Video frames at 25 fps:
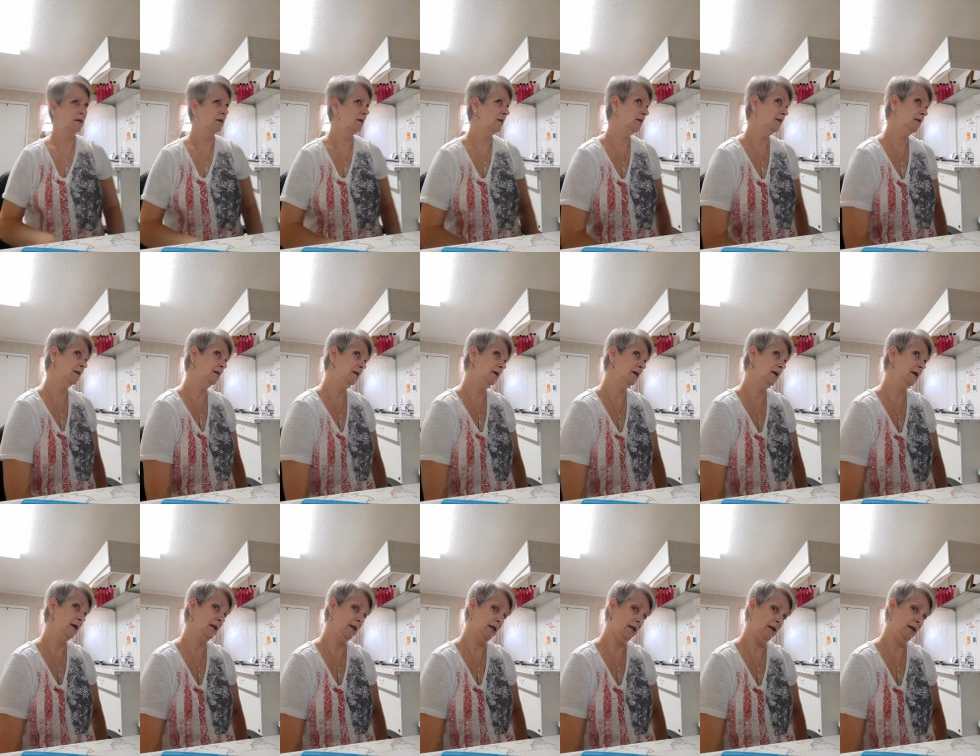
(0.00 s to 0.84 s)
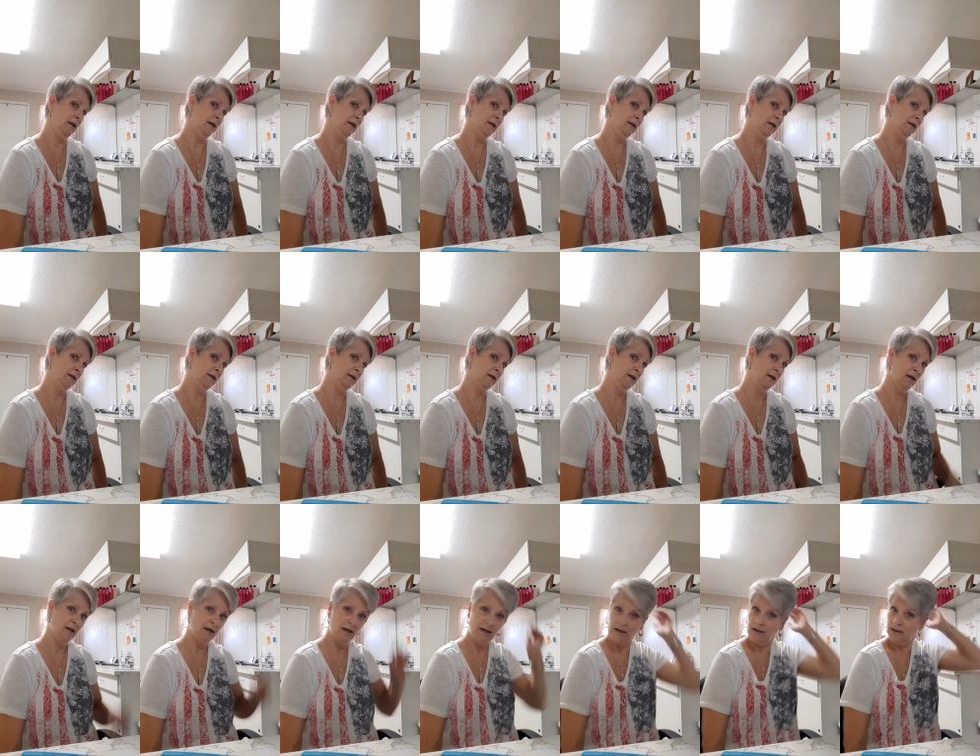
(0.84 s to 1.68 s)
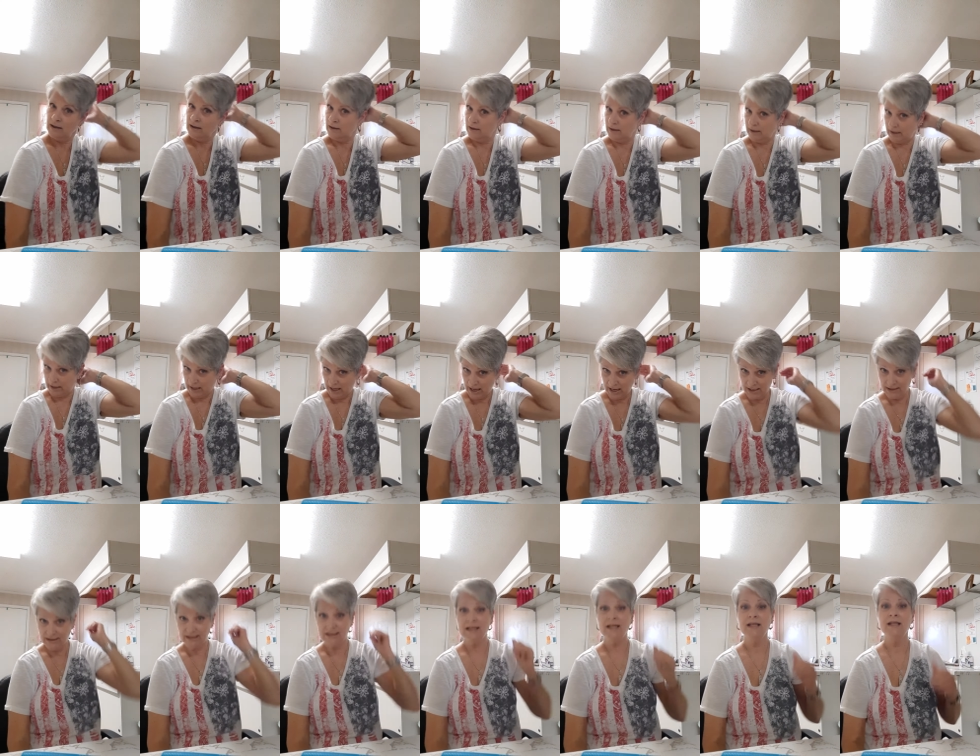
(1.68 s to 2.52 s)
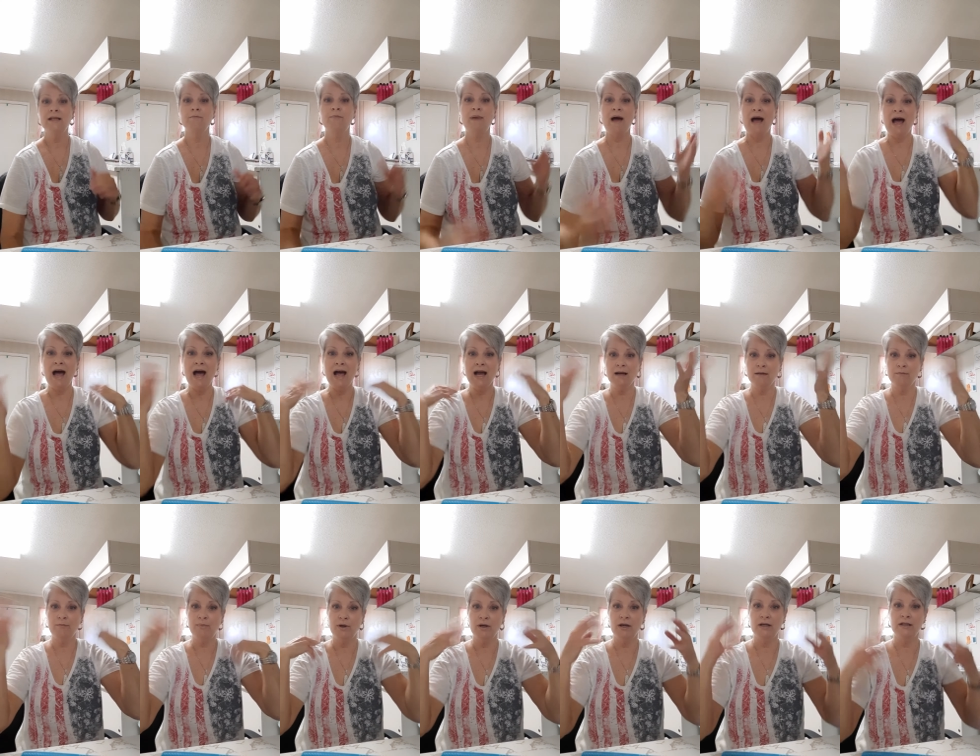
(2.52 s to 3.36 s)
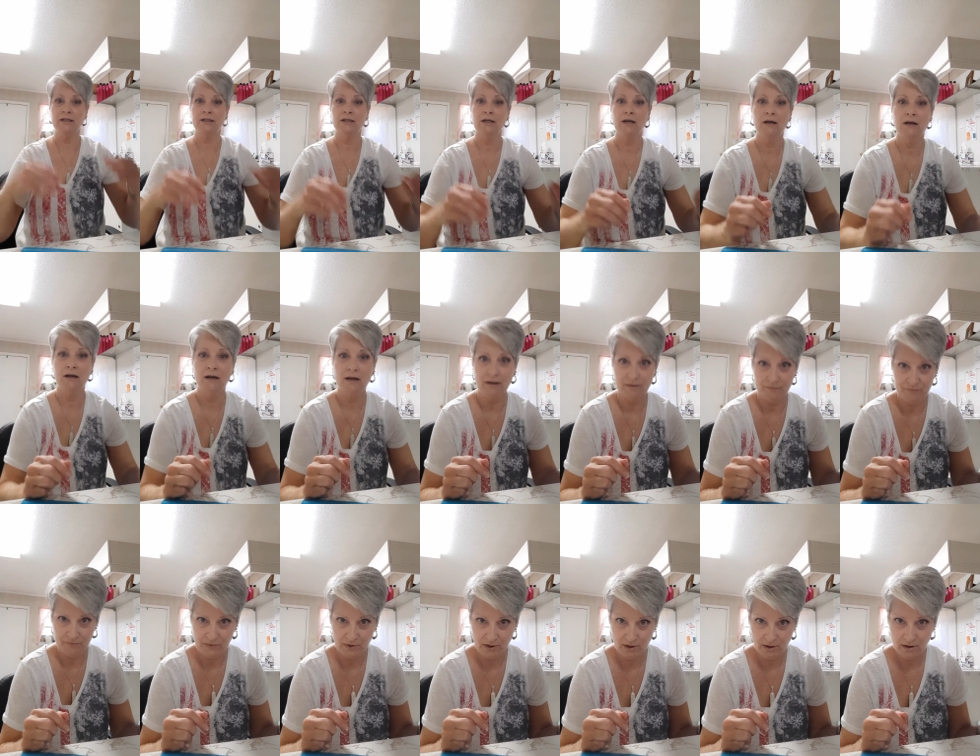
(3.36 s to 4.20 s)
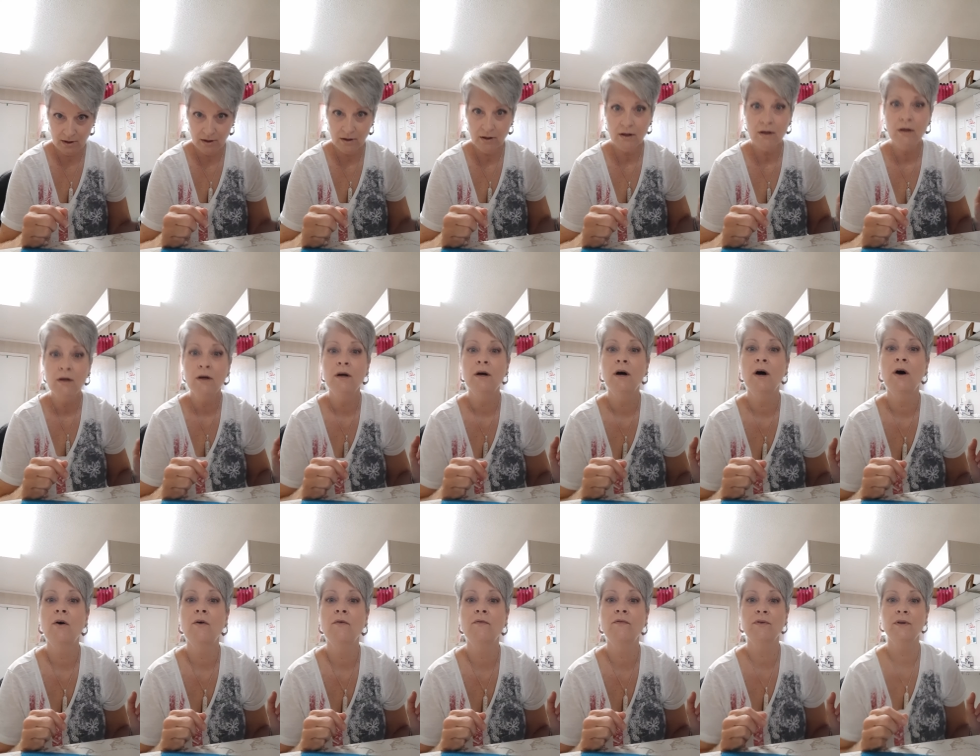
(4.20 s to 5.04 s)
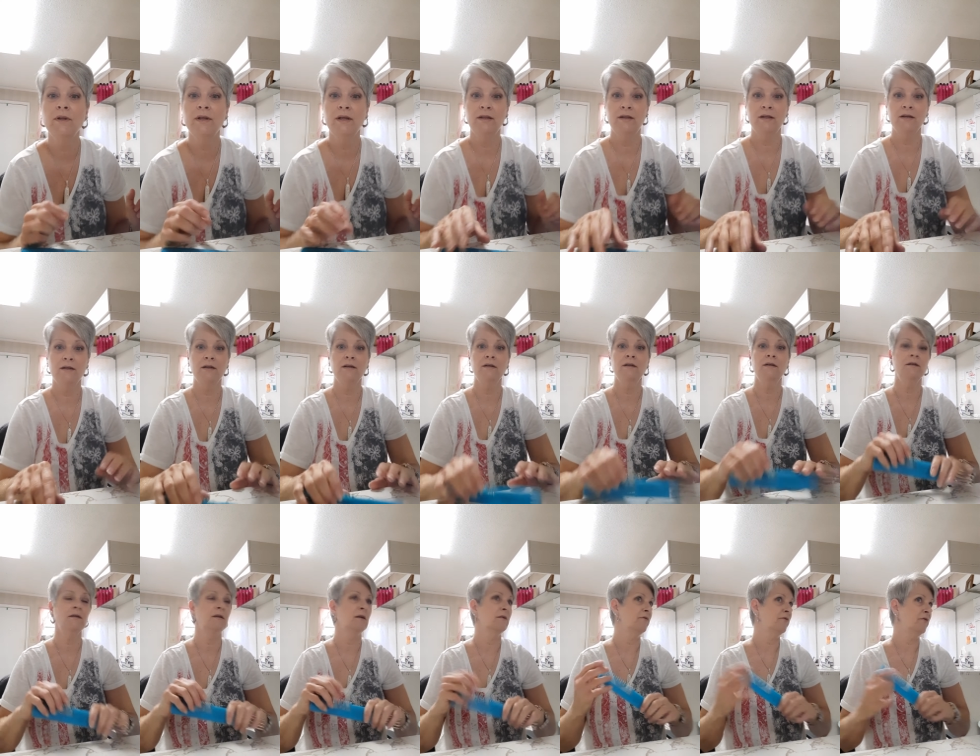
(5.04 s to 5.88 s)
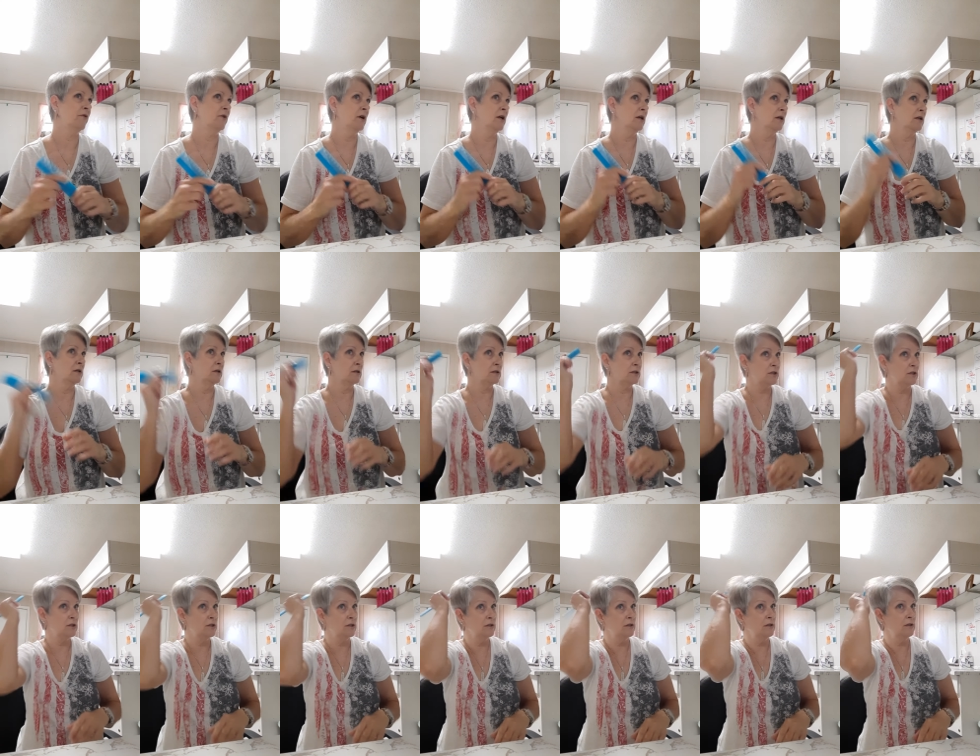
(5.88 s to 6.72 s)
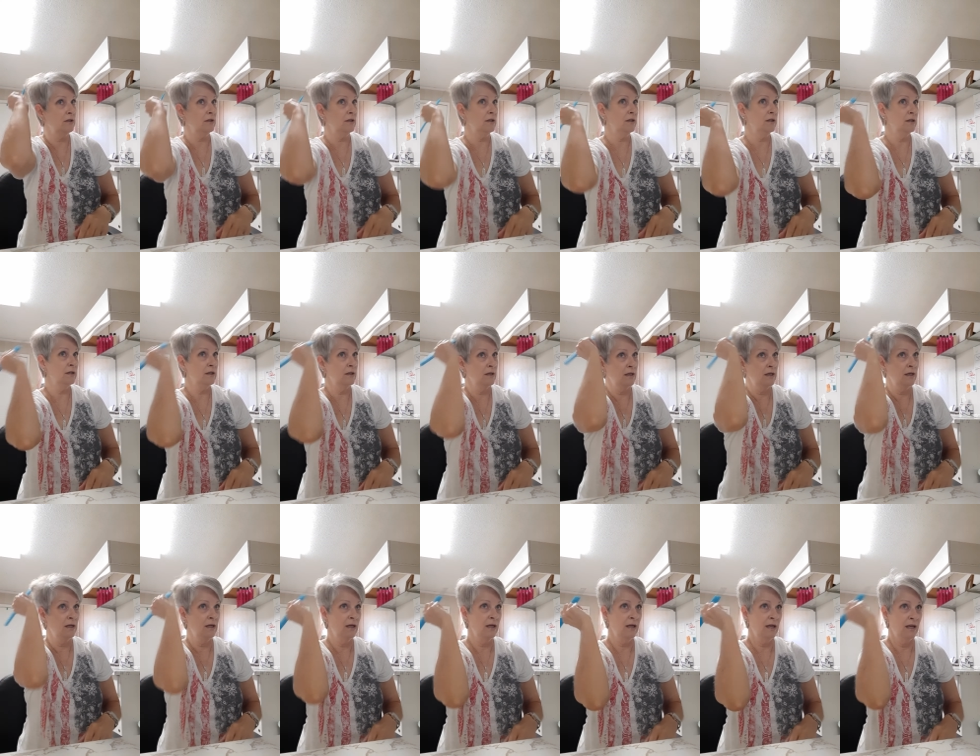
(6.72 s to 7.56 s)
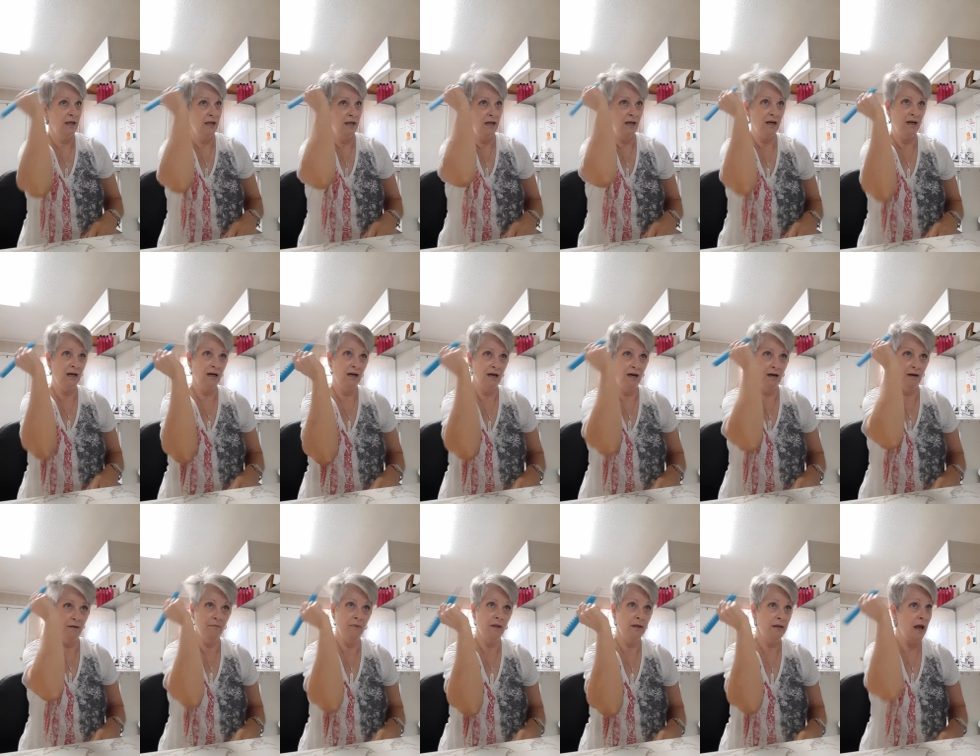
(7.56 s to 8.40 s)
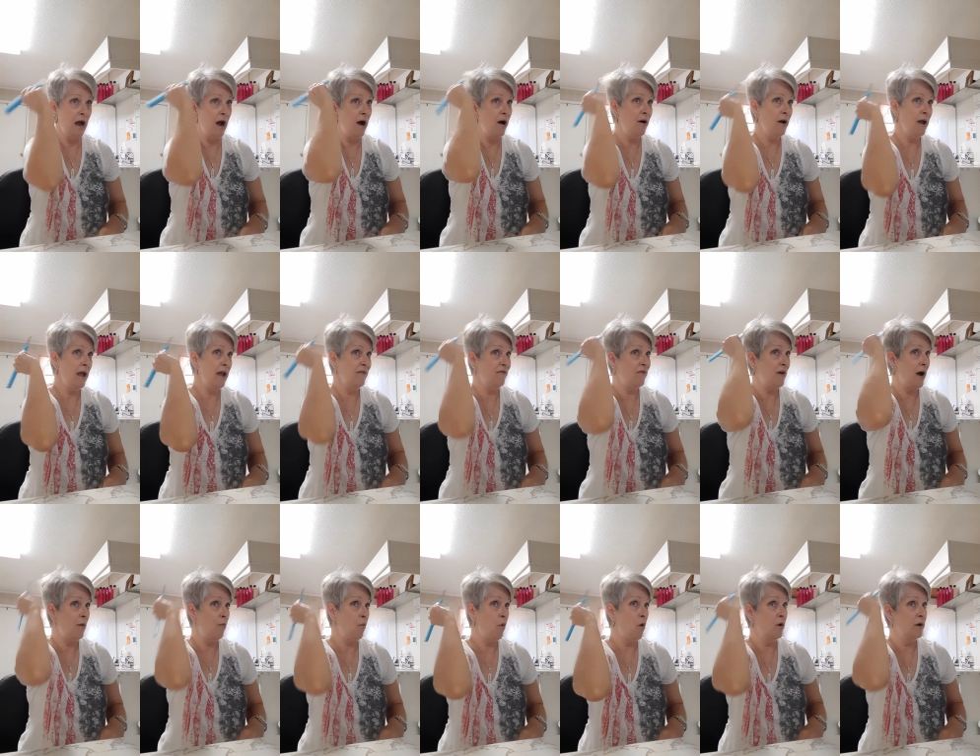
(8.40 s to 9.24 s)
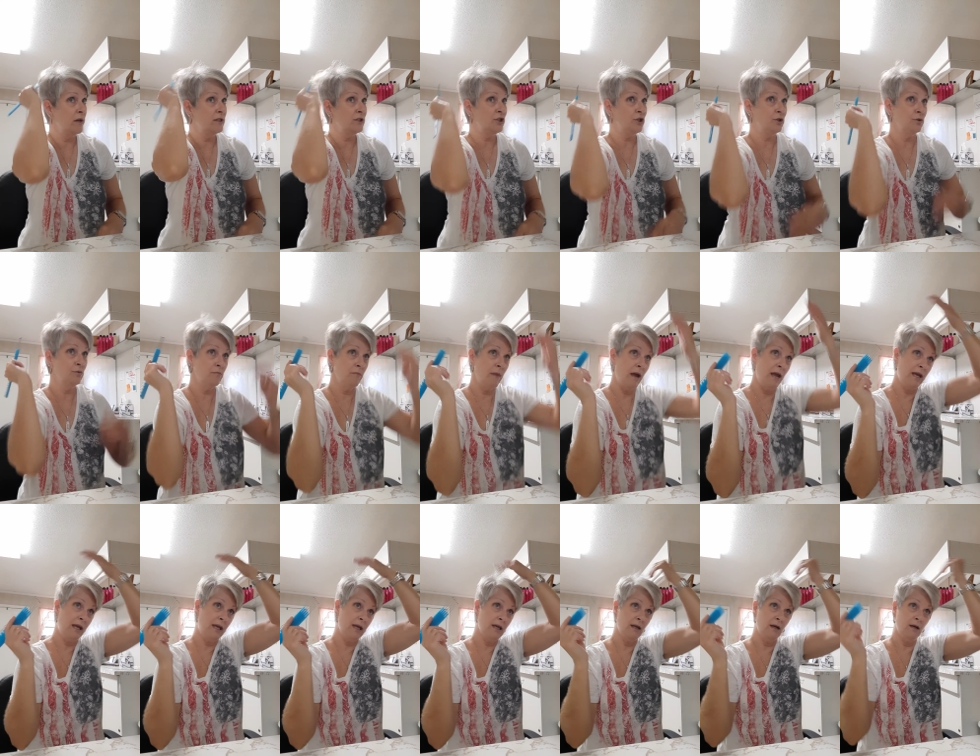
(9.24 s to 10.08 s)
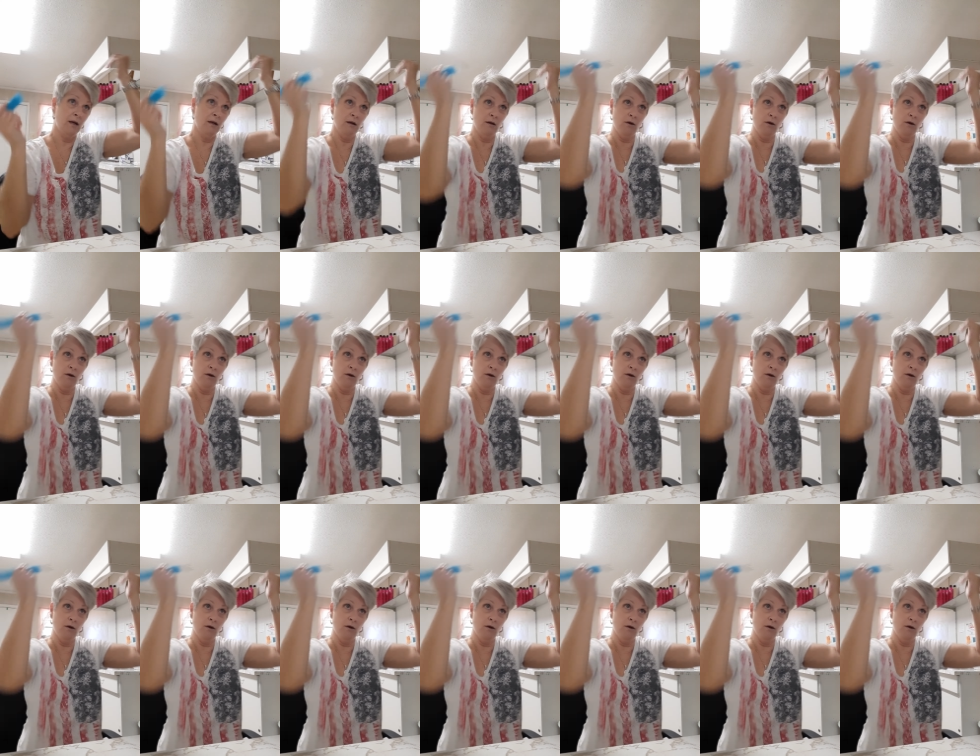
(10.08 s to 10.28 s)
Alrighty. I can't see the back, but hopefully the front looks good. Now, if I wanted to make it